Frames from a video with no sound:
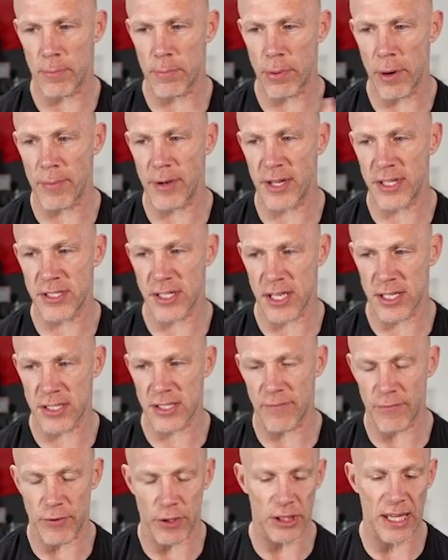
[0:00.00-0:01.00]
permanents
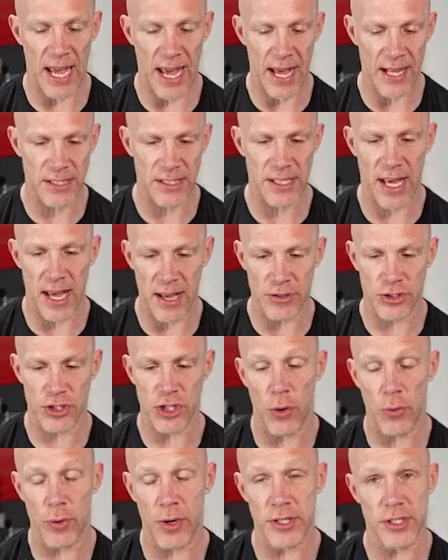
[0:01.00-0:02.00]
except for lands and
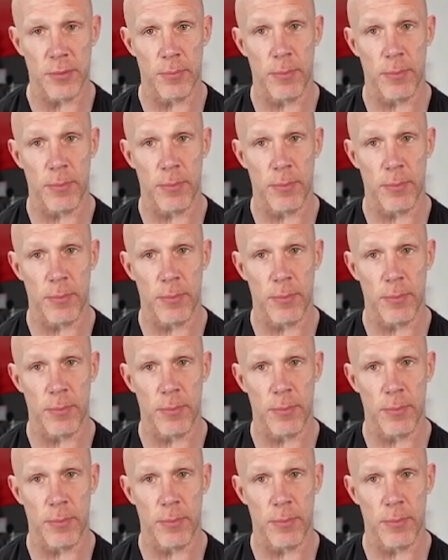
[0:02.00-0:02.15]
tokens.